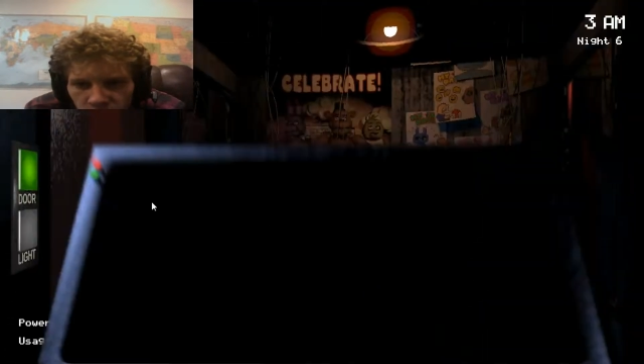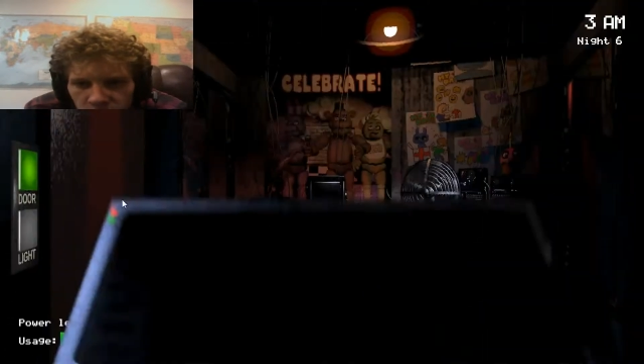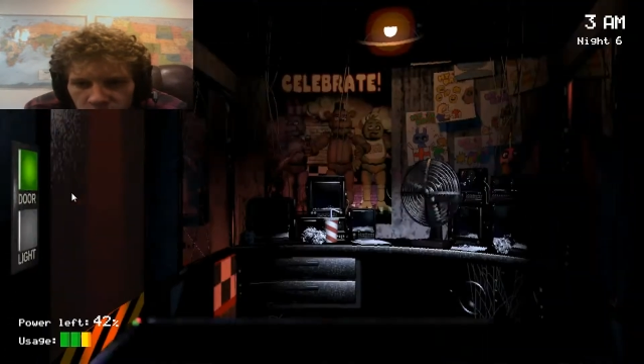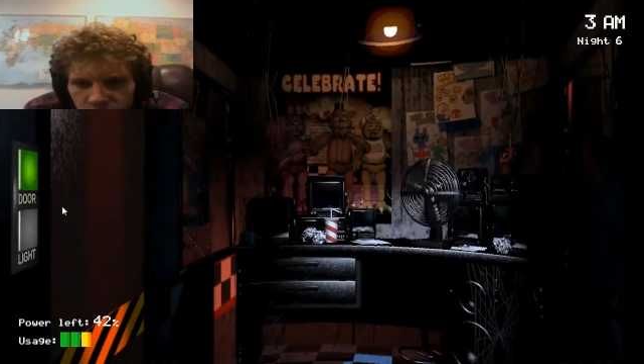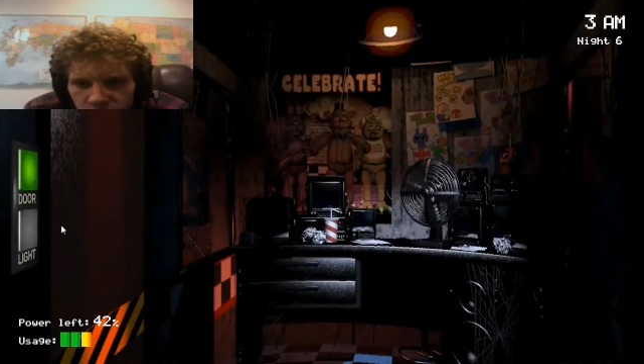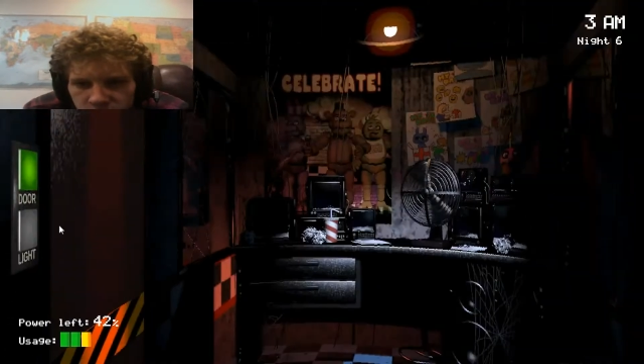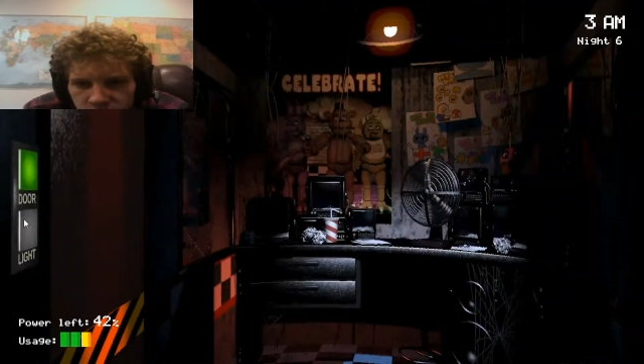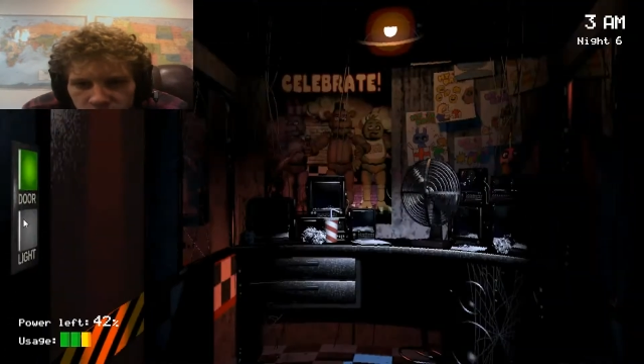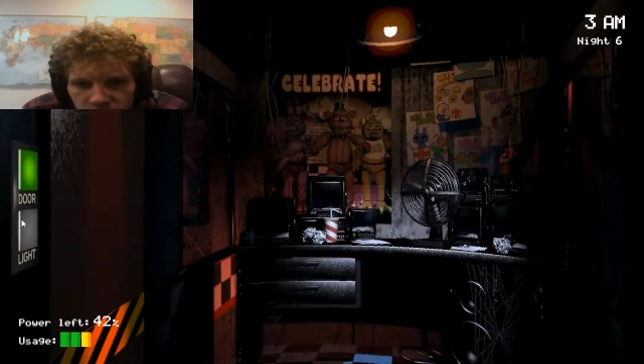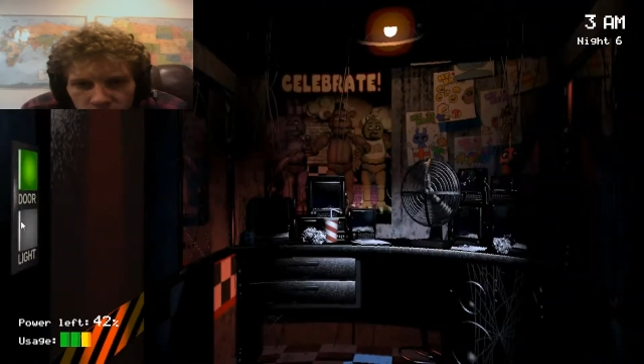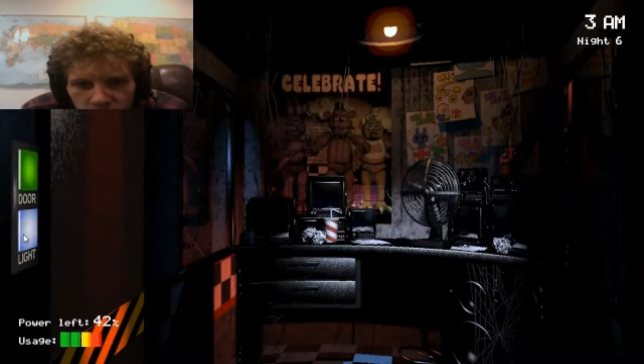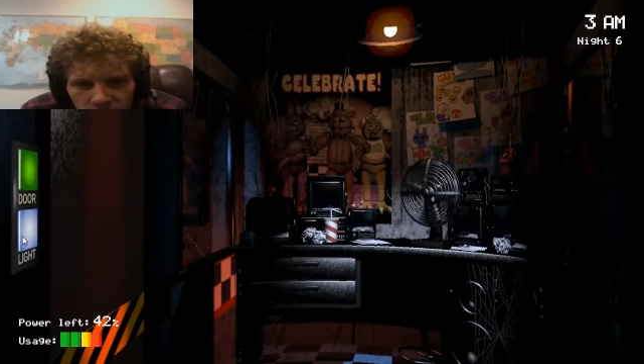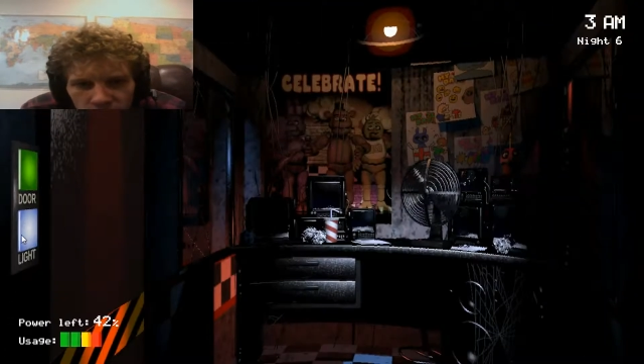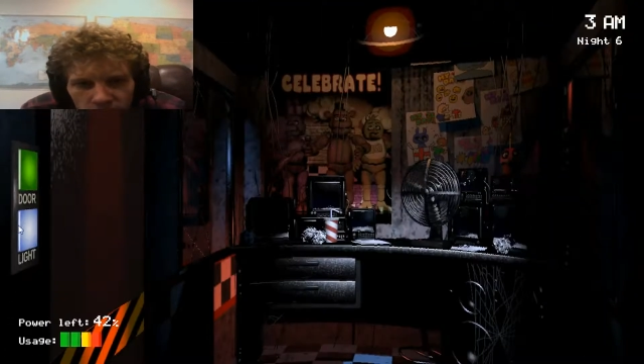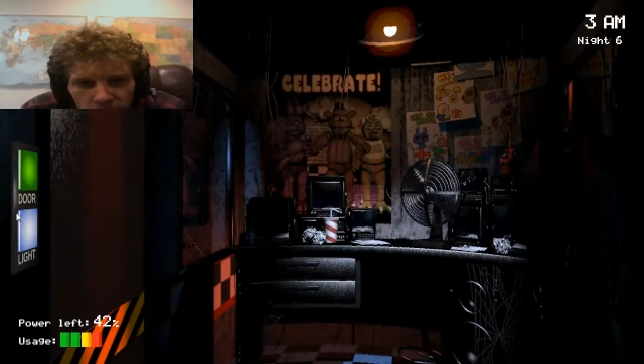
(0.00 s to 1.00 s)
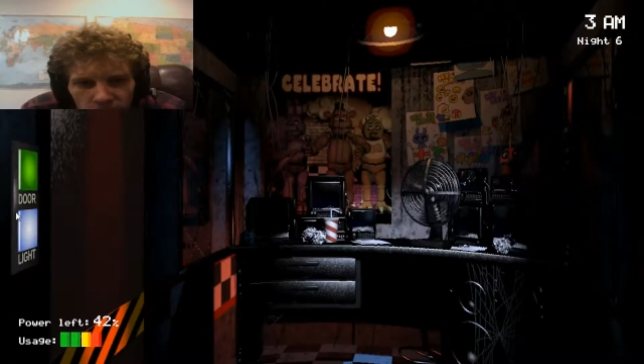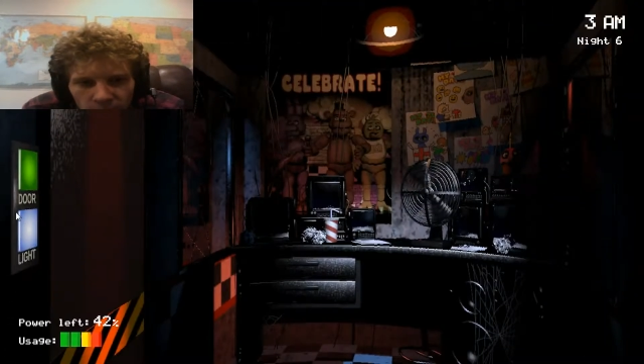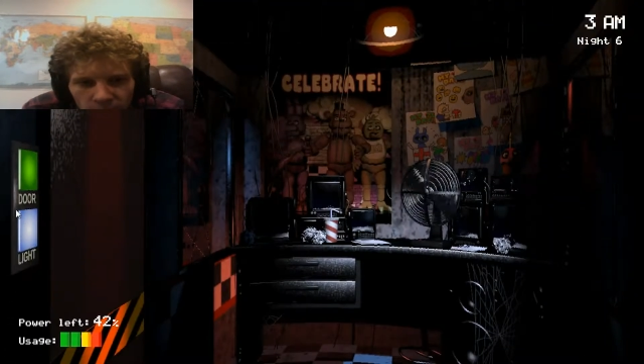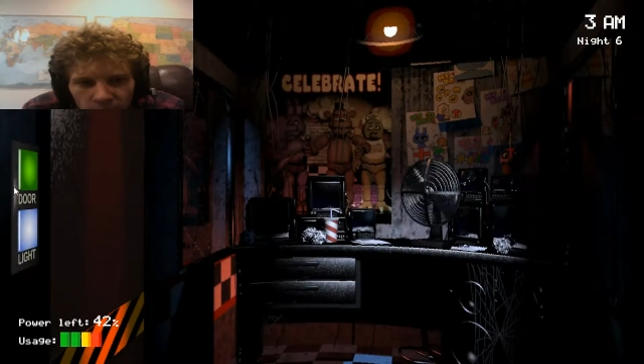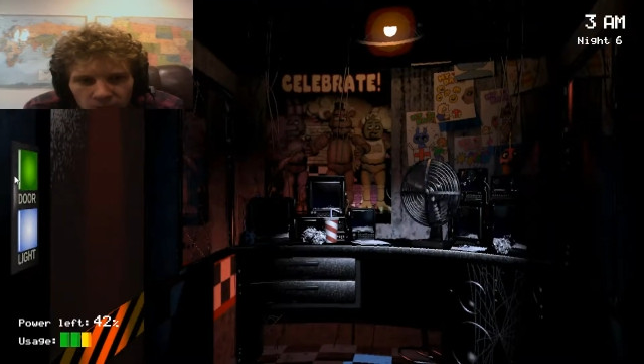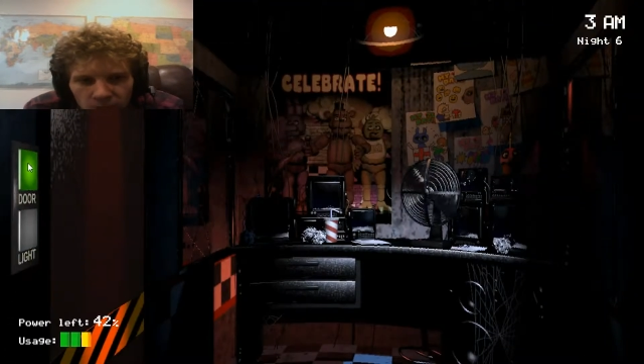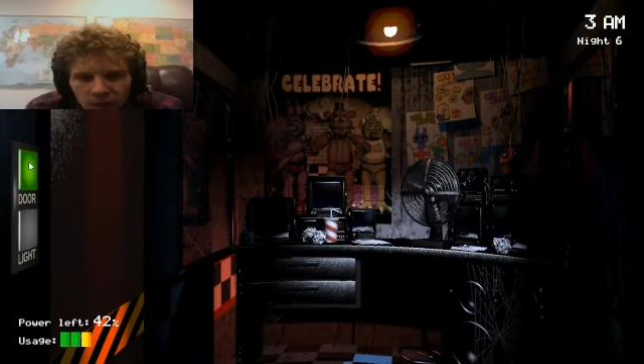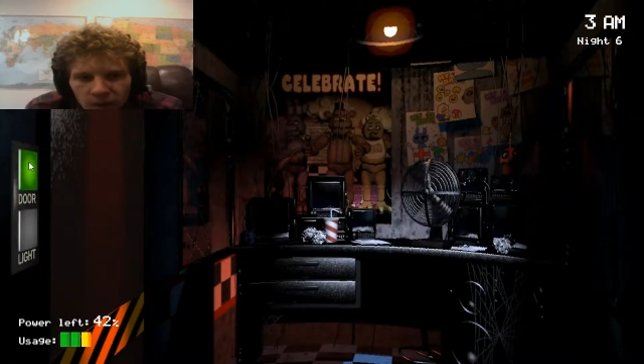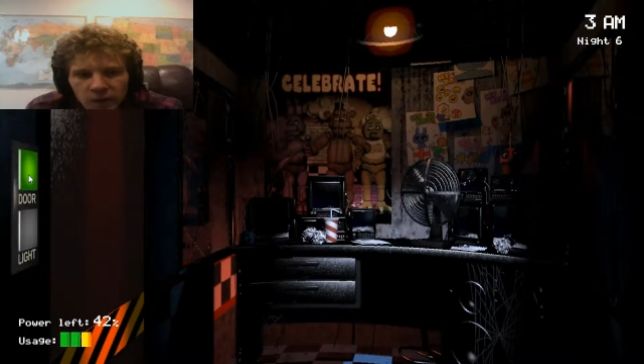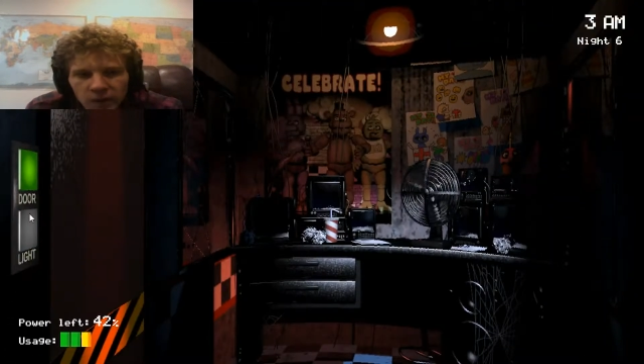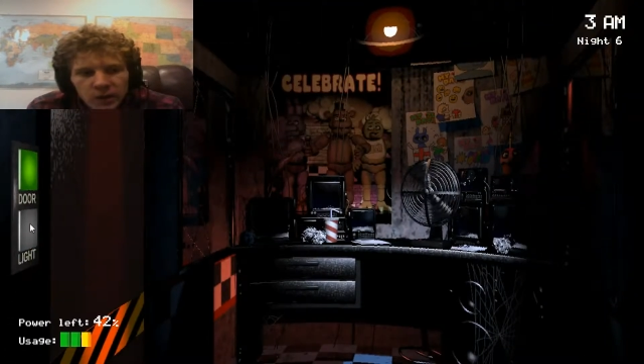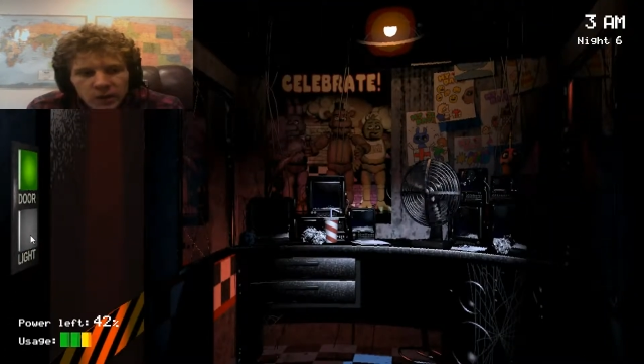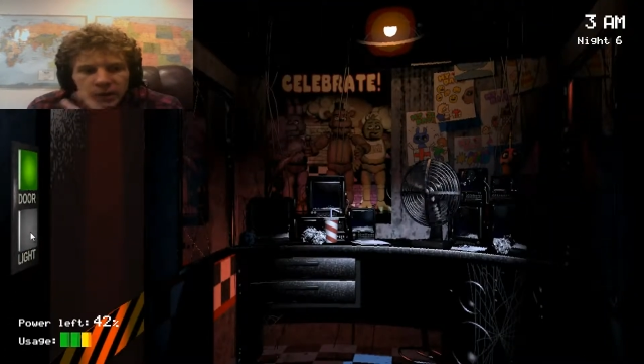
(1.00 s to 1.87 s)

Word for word: honest. He